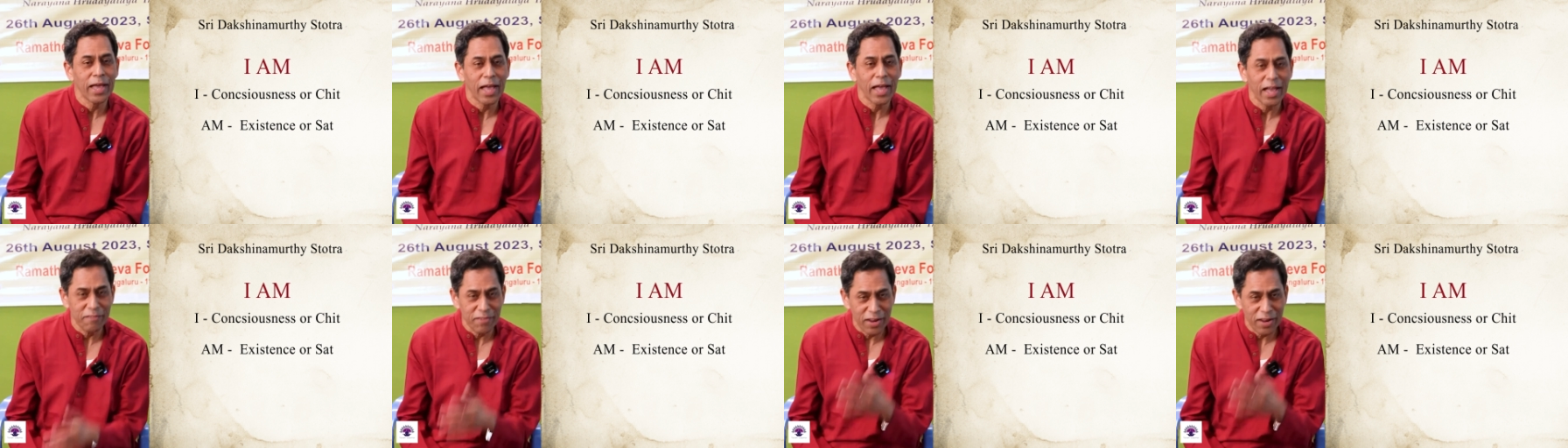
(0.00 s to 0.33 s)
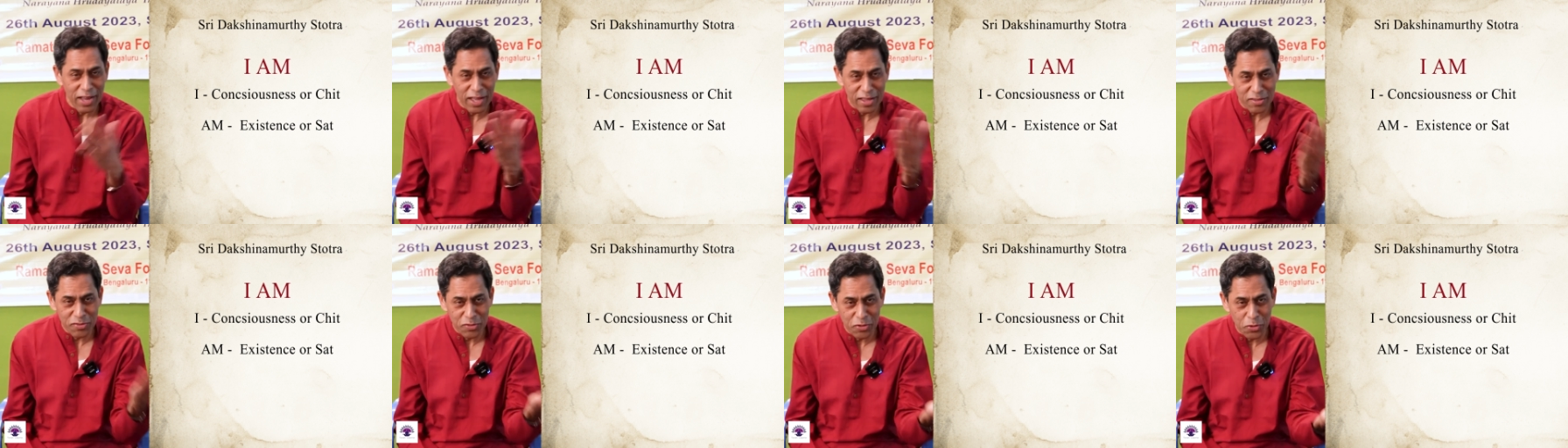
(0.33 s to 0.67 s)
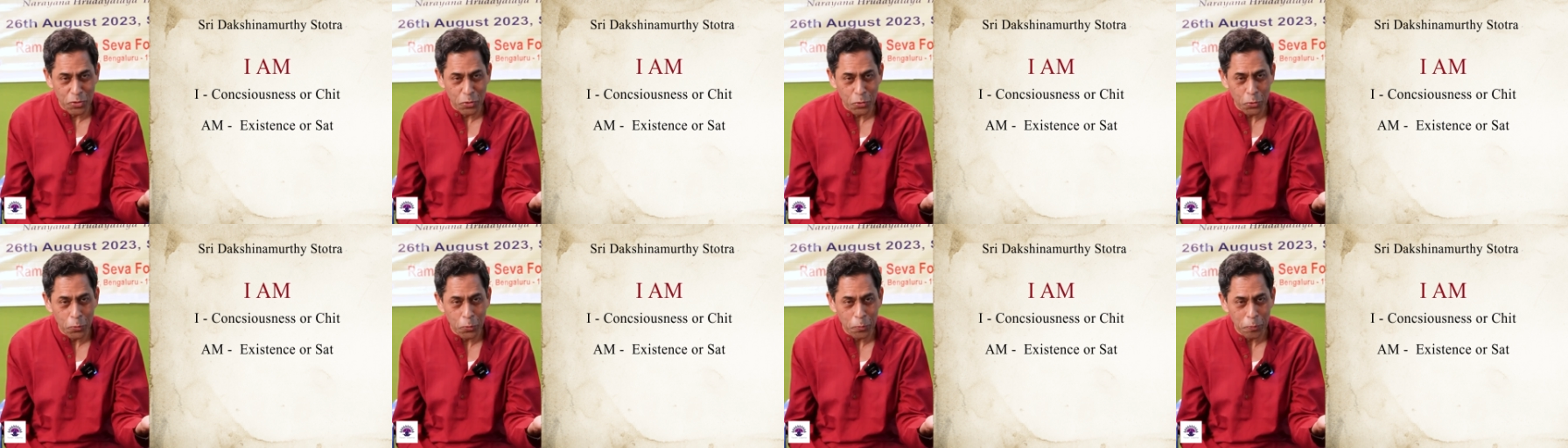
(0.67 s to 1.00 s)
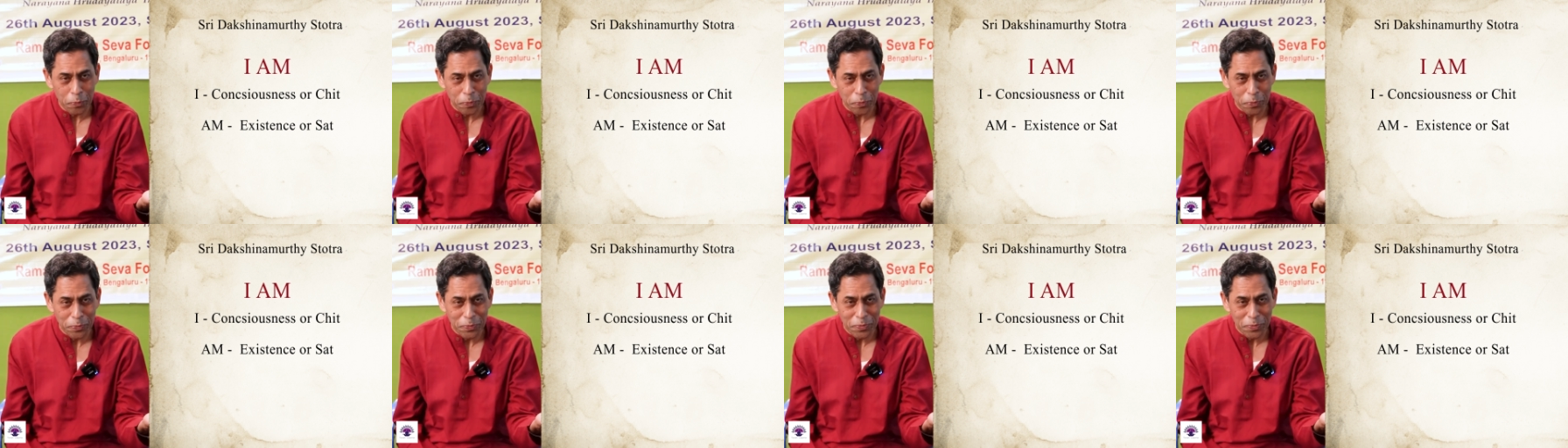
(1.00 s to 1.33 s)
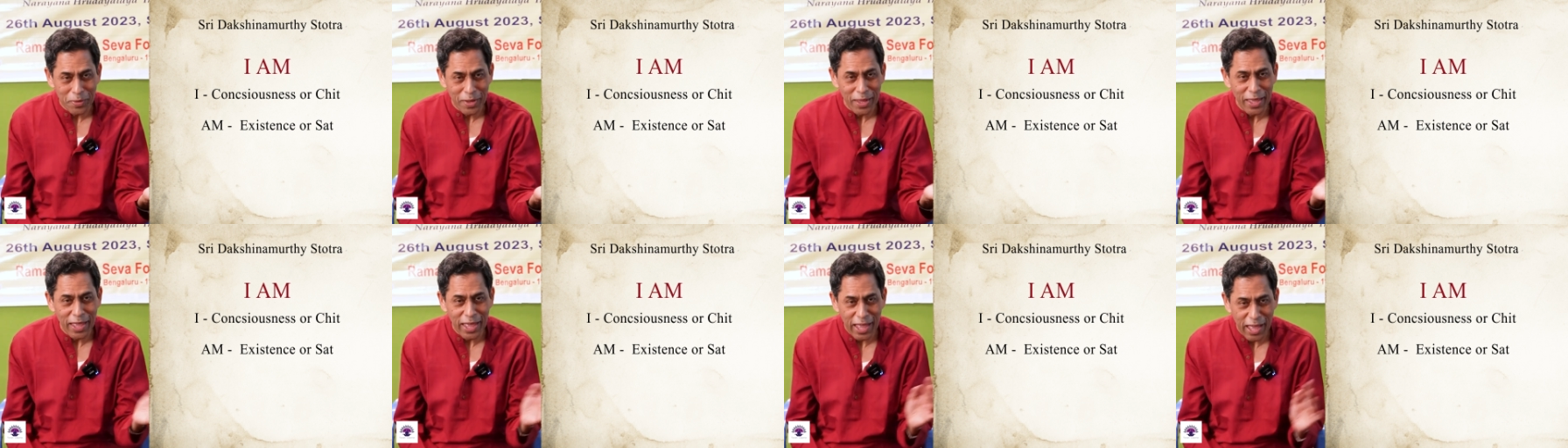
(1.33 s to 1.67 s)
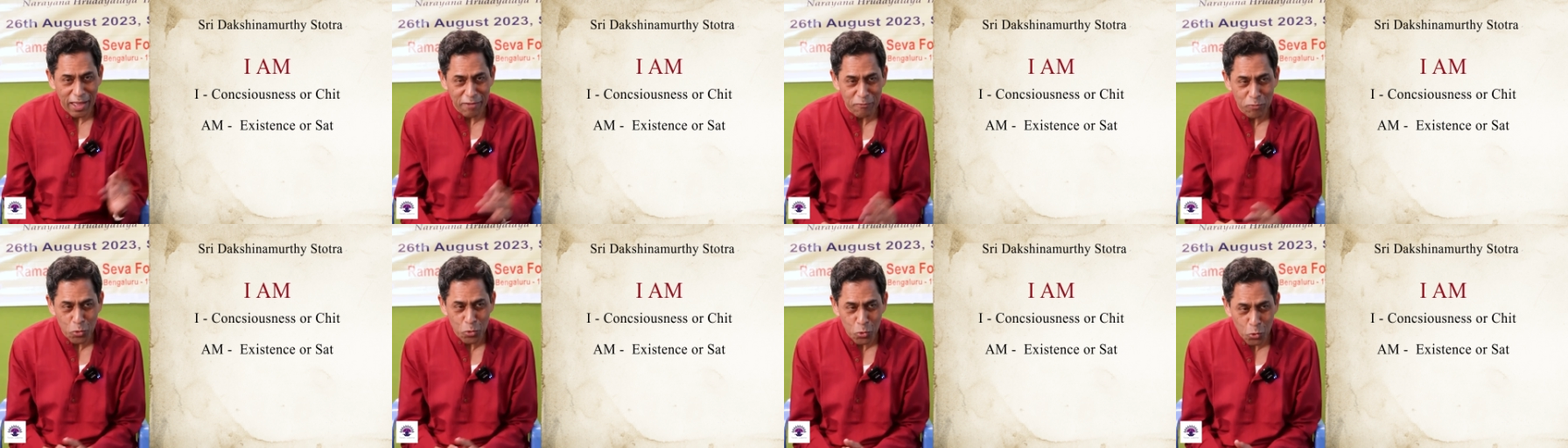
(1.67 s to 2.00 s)
I will ask you,
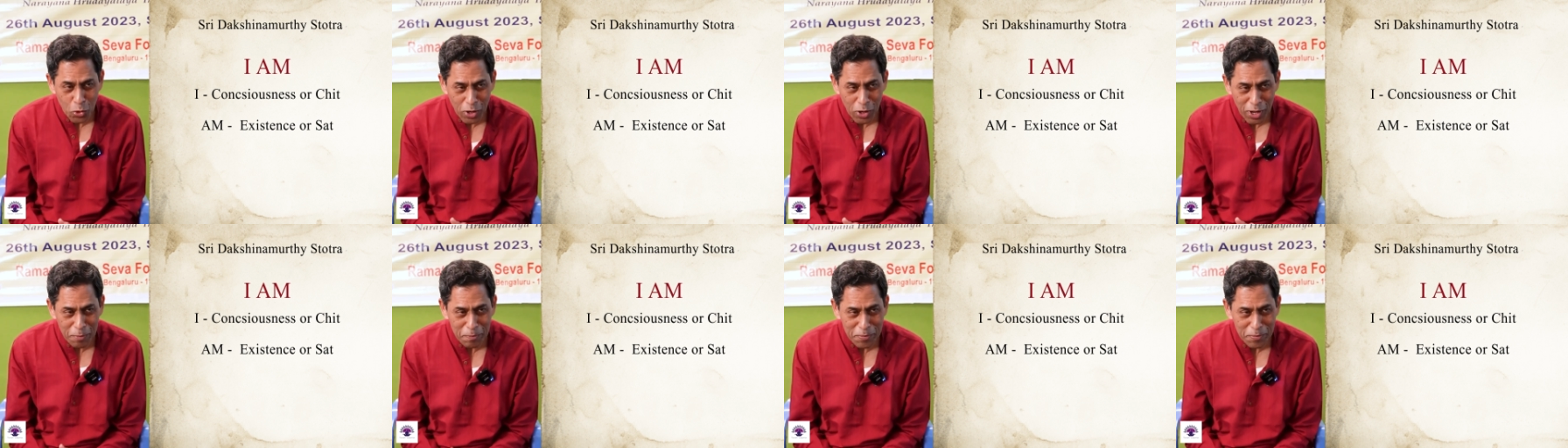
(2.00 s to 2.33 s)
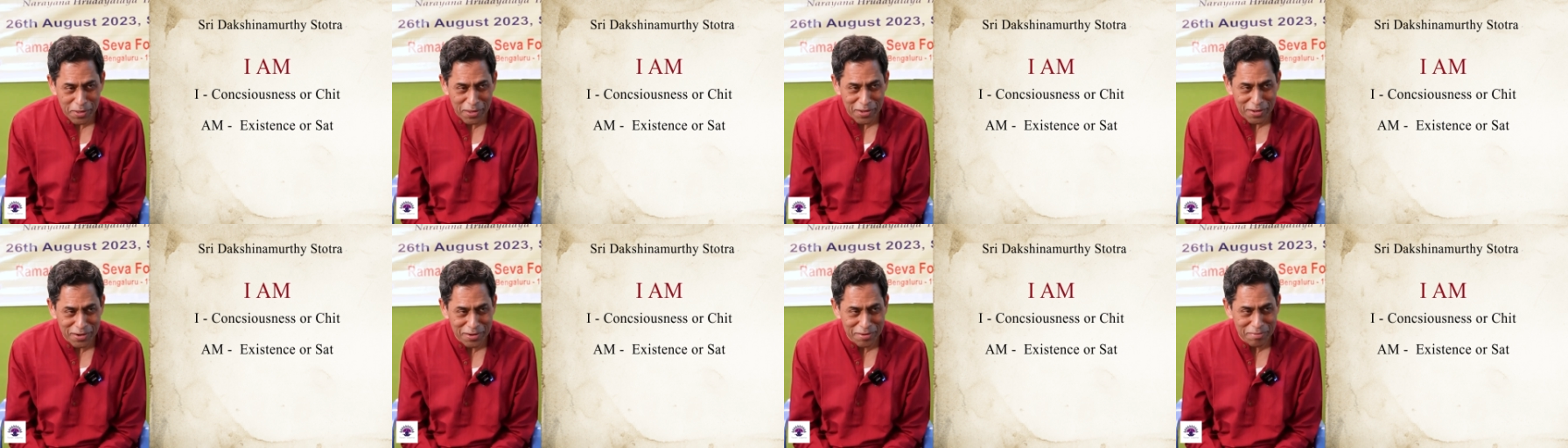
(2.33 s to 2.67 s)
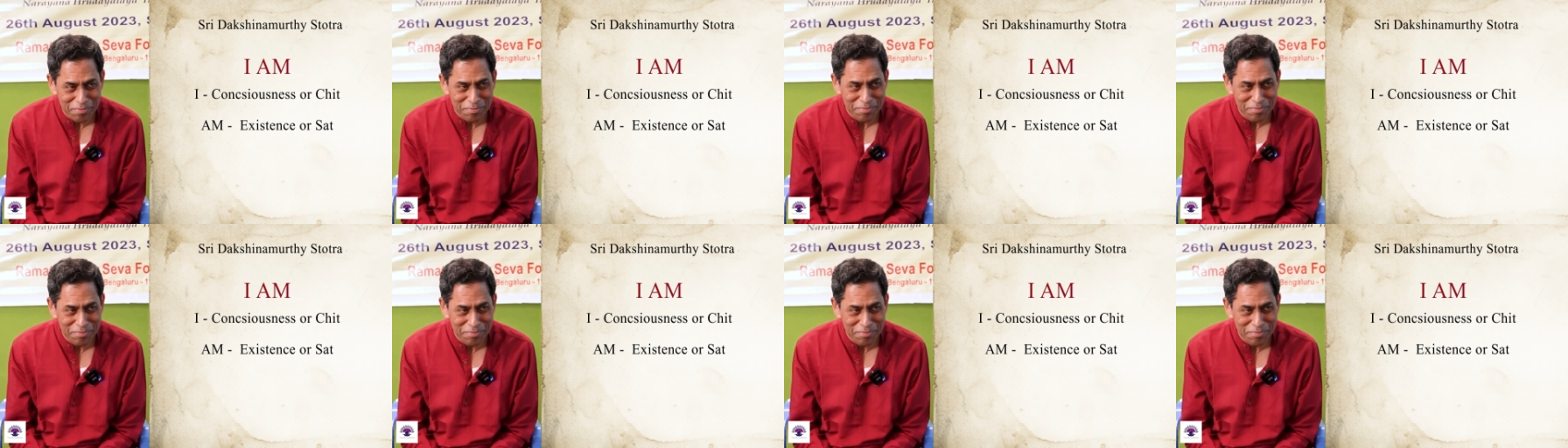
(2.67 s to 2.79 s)
have you come here?